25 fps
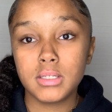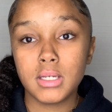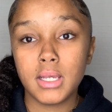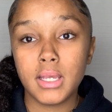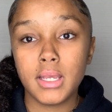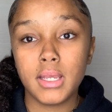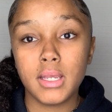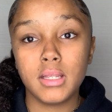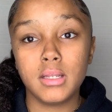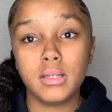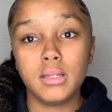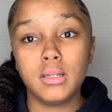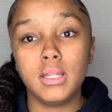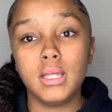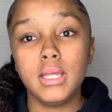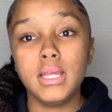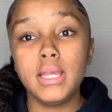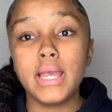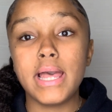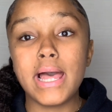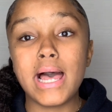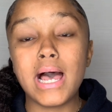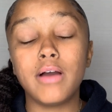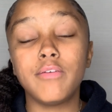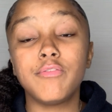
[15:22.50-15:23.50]
in the
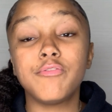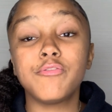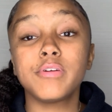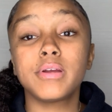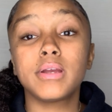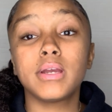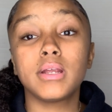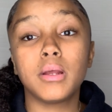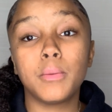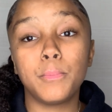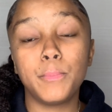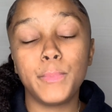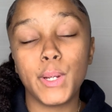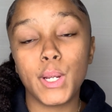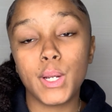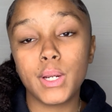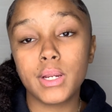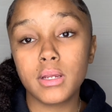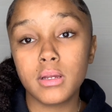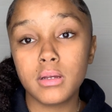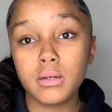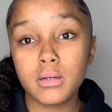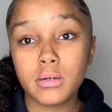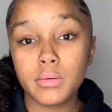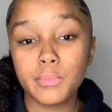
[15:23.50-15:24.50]
African
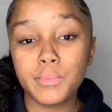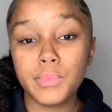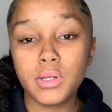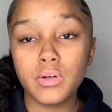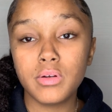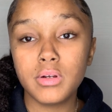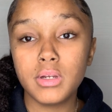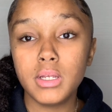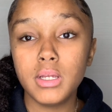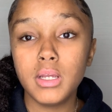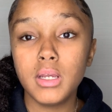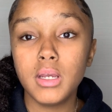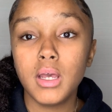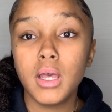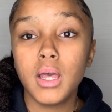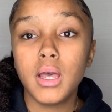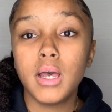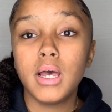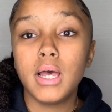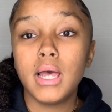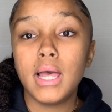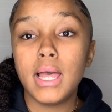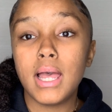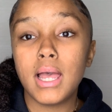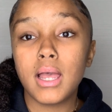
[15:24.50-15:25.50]
American community.
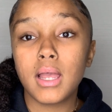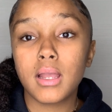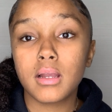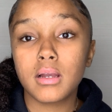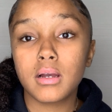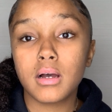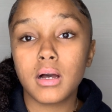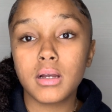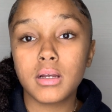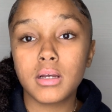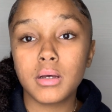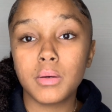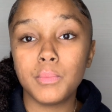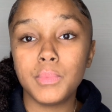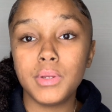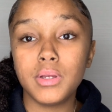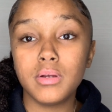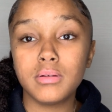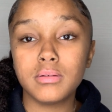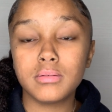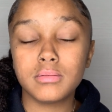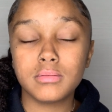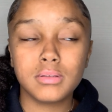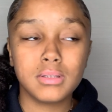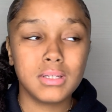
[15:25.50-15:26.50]

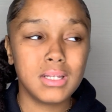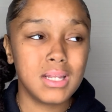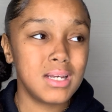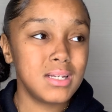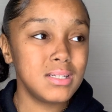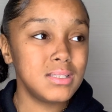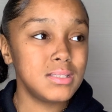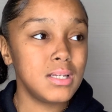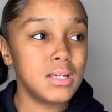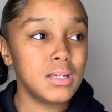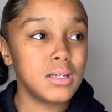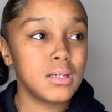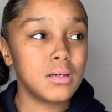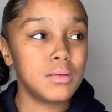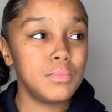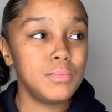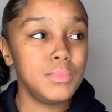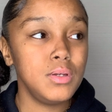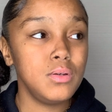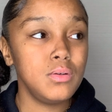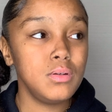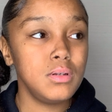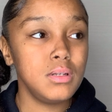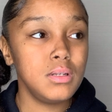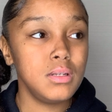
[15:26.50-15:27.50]
Did I say
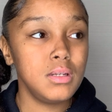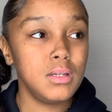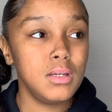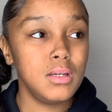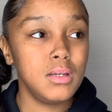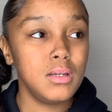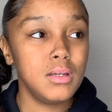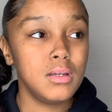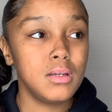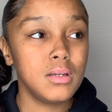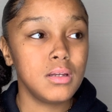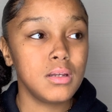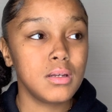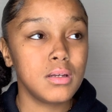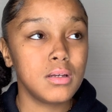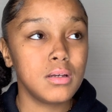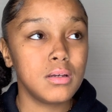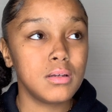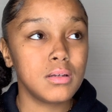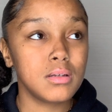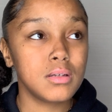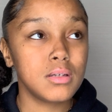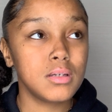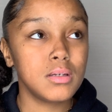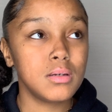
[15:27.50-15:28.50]
community?
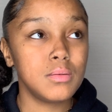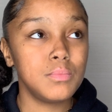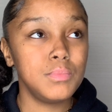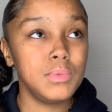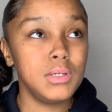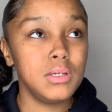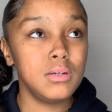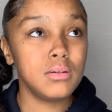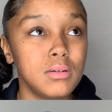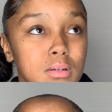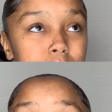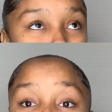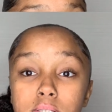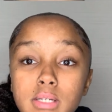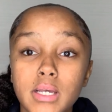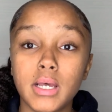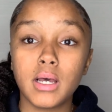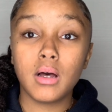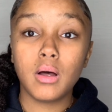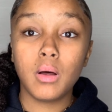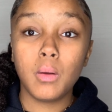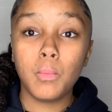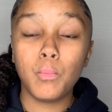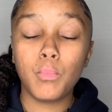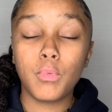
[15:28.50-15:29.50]
Sickle
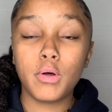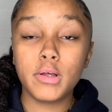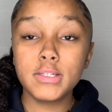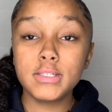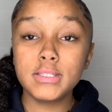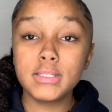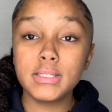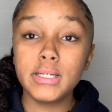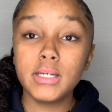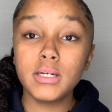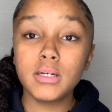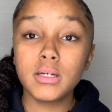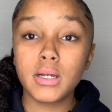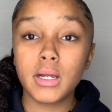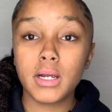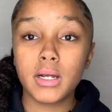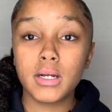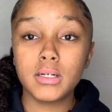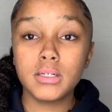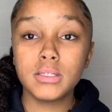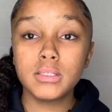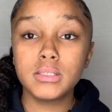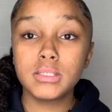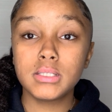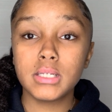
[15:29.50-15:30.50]
cell mostly
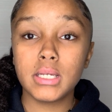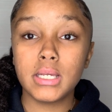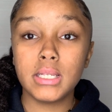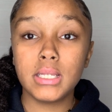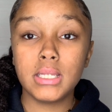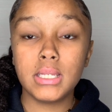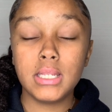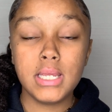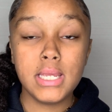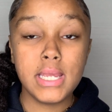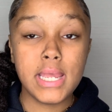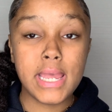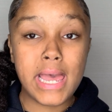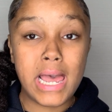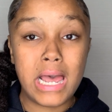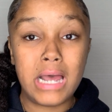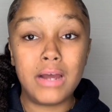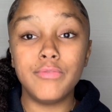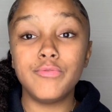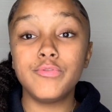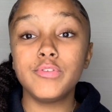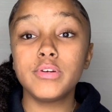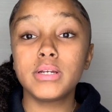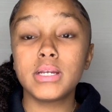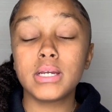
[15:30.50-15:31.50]
occurs in the
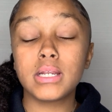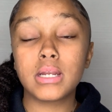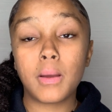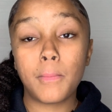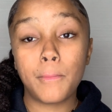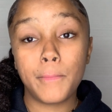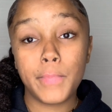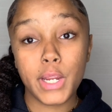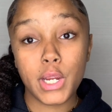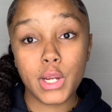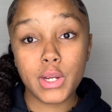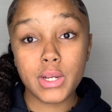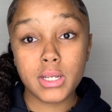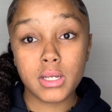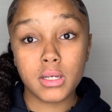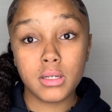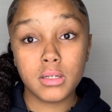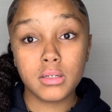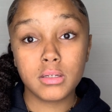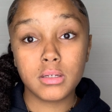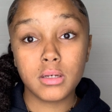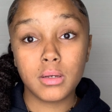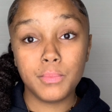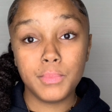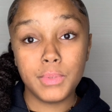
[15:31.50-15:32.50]
African American
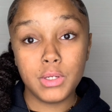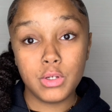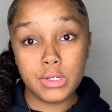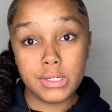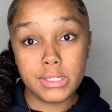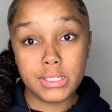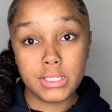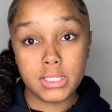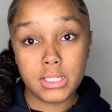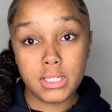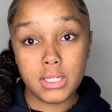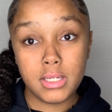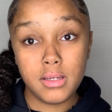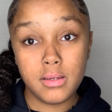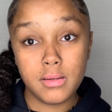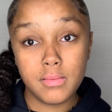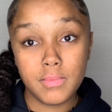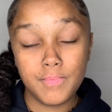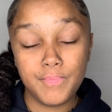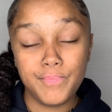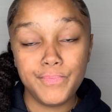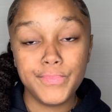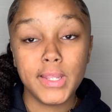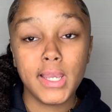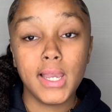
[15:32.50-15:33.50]
community
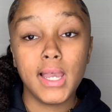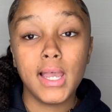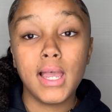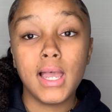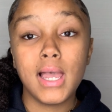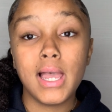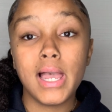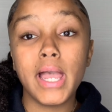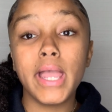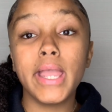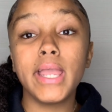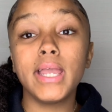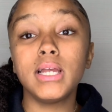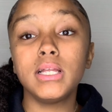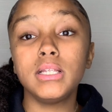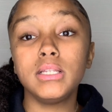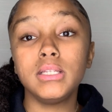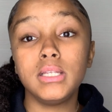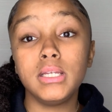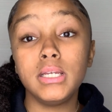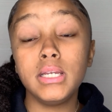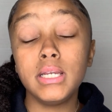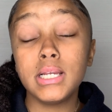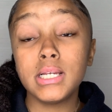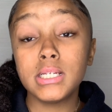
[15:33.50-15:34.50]
and
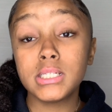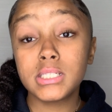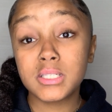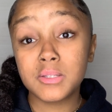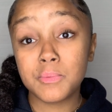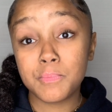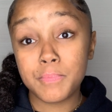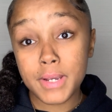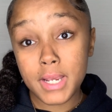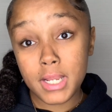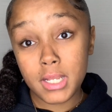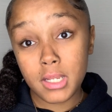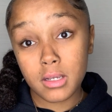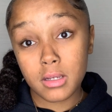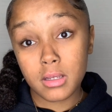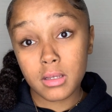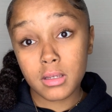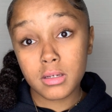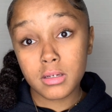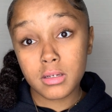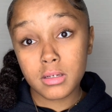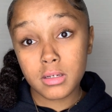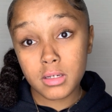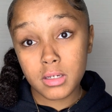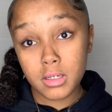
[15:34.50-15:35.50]
the Hispanic
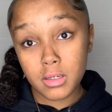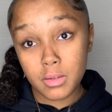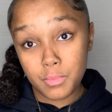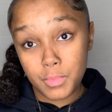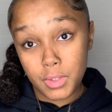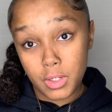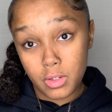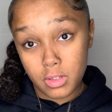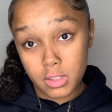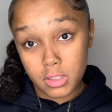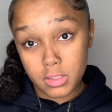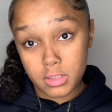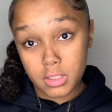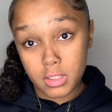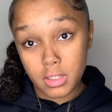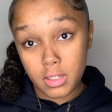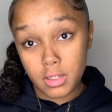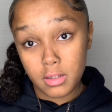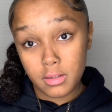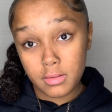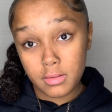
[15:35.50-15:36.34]
community.